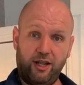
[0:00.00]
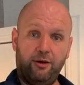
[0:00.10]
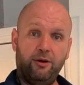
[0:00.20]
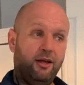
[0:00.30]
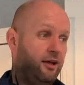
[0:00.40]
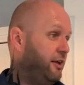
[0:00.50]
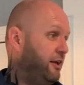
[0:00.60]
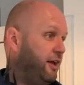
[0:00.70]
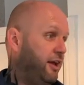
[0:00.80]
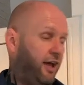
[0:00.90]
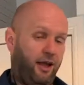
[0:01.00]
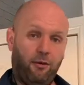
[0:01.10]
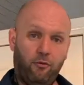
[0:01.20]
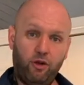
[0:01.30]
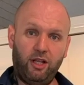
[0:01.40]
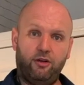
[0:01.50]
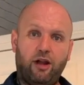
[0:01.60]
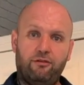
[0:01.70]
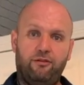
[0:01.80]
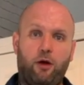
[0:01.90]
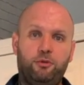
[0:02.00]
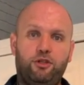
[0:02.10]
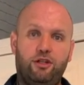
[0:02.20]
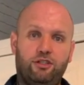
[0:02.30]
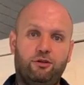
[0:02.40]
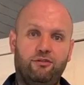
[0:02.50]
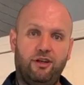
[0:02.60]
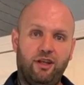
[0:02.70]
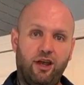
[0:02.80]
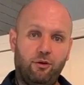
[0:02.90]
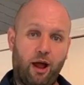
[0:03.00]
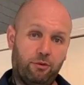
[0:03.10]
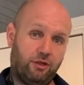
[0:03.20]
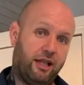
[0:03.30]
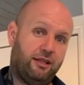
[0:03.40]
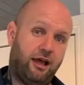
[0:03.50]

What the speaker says: now. Yeah, really grateful for the opportunity to do a video. I'm glad